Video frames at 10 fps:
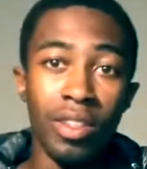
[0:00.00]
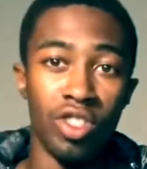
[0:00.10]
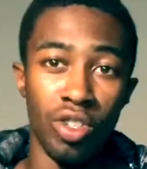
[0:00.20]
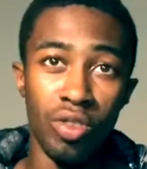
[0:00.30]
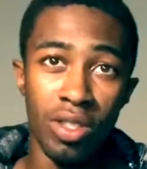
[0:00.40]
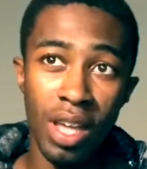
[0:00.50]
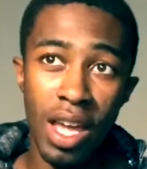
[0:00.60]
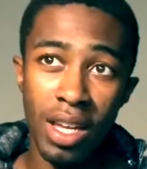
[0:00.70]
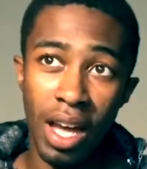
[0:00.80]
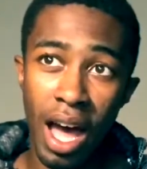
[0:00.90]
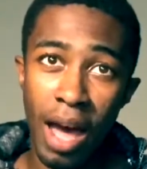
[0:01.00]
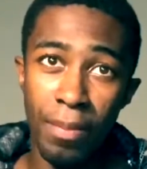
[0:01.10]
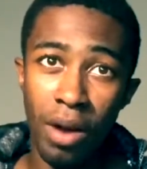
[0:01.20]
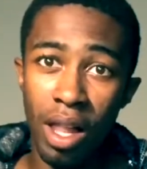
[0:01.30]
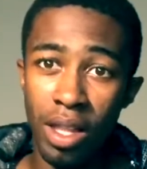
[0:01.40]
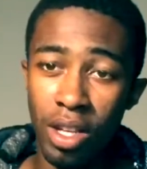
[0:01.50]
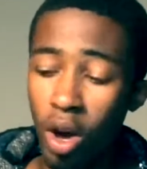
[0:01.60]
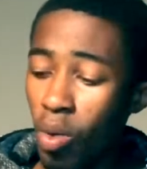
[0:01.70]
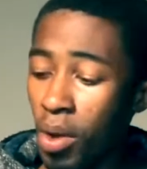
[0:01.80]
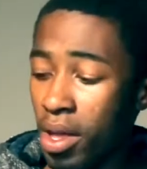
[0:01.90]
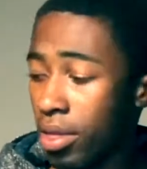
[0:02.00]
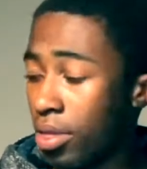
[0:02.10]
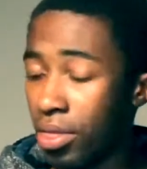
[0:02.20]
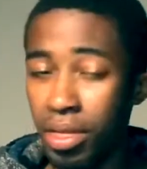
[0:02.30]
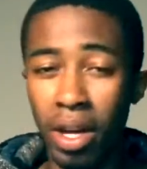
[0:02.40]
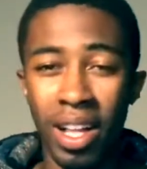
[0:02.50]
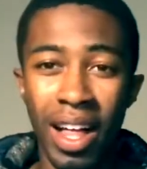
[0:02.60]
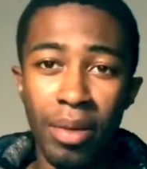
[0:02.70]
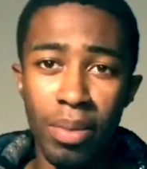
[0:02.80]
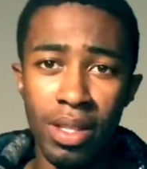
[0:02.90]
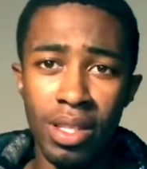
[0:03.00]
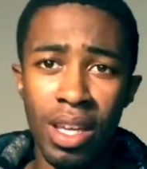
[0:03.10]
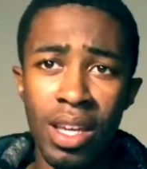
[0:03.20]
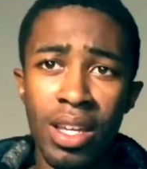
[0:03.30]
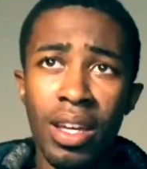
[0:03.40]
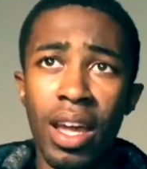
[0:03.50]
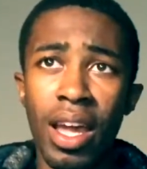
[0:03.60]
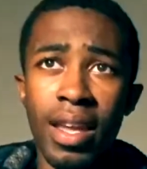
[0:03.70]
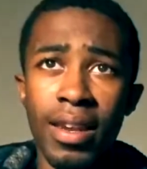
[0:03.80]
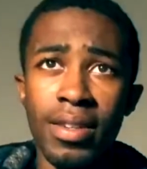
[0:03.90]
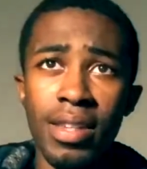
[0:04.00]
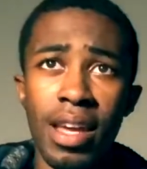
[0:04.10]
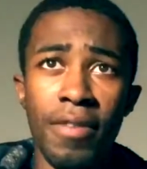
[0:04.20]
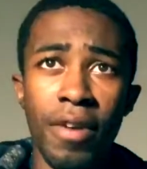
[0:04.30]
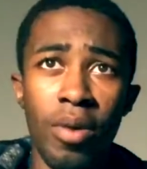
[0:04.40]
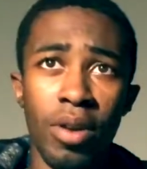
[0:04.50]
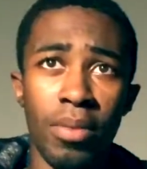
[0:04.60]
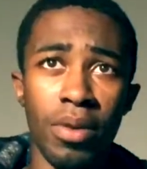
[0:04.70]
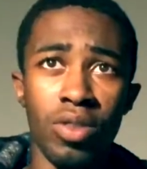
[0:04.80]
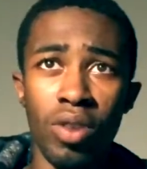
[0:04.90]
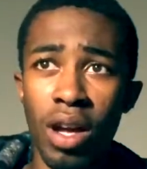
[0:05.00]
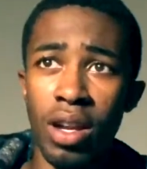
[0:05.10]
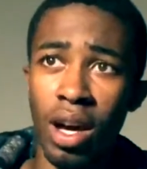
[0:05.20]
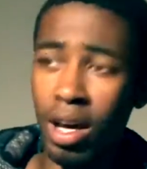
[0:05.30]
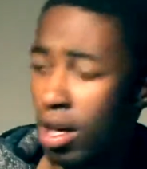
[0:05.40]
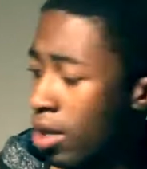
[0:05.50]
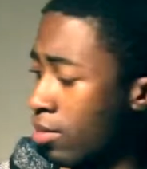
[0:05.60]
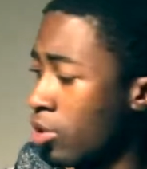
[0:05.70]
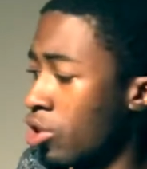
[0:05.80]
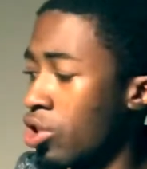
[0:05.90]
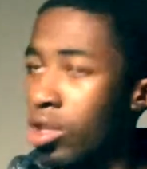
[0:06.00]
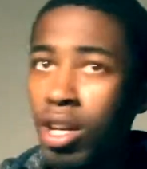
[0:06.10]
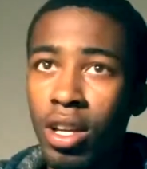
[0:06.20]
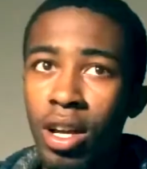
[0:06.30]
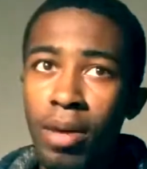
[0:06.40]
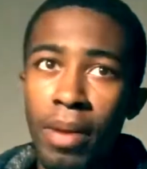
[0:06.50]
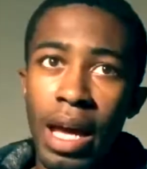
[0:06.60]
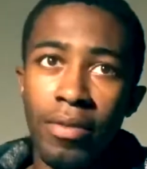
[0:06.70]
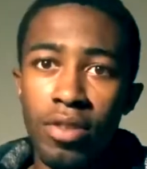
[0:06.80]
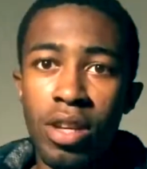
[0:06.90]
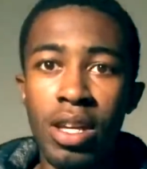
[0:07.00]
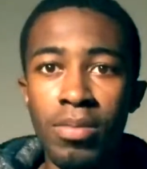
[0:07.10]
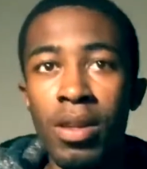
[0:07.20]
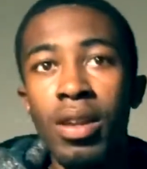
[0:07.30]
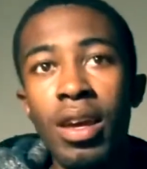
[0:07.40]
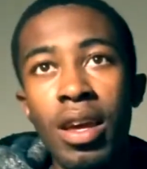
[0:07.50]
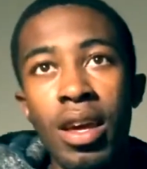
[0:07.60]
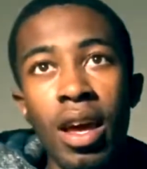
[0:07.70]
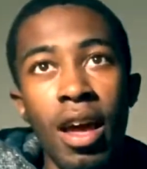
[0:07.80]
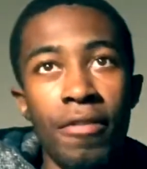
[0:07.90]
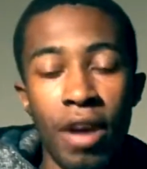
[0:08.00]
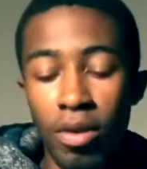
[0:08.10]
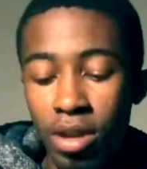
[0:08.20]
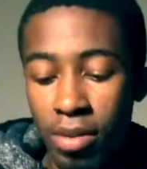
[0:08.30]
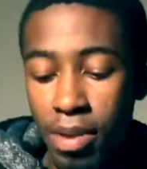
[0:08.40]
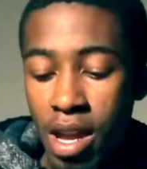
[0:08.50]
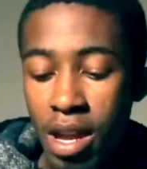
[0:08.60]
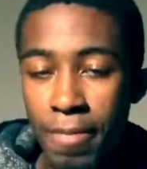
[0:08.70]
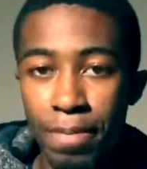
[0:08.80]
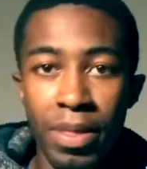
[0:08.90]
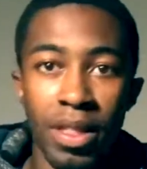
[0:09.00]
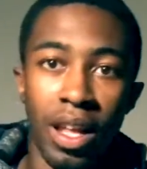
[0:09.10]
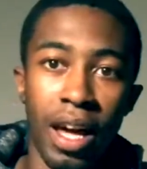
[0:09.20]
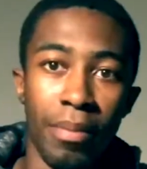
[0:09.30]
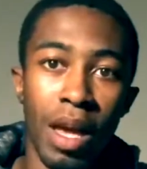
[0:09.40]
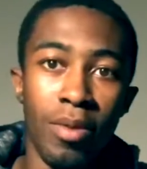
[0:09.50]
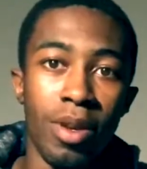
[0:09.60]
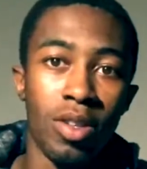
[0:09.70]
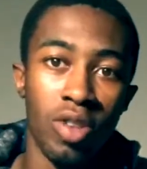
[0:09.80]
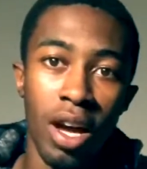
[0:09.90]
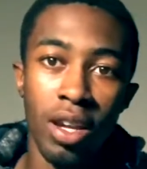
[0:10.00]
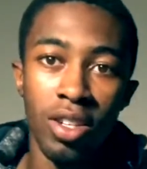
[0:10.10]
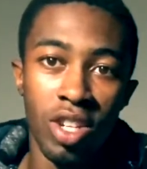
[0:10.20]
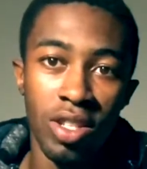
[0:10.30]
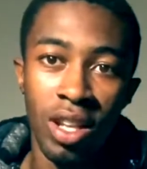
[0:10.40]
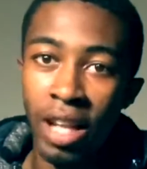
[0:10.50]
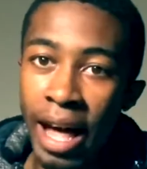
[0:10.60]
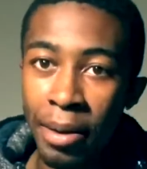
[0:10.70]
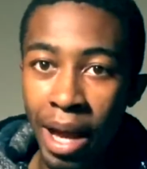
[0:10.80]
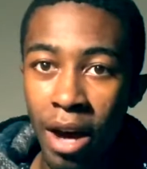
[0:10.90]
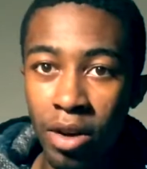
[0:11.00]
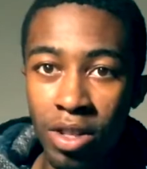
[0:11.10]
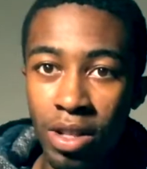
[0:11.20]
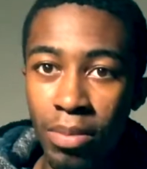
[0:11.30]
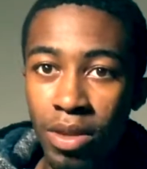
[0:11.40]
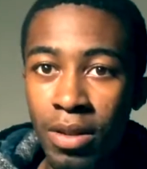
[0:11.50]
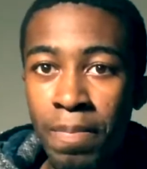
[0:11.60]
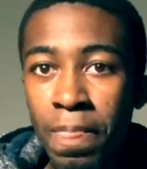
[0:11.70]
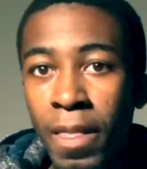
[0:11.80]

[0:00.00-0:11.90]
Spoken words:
juice sake, I'd probably go with the Cloud Beast King. And say if I were to be trying to shut up advertisement, if I were to be like maybe trying to just cloud out or something,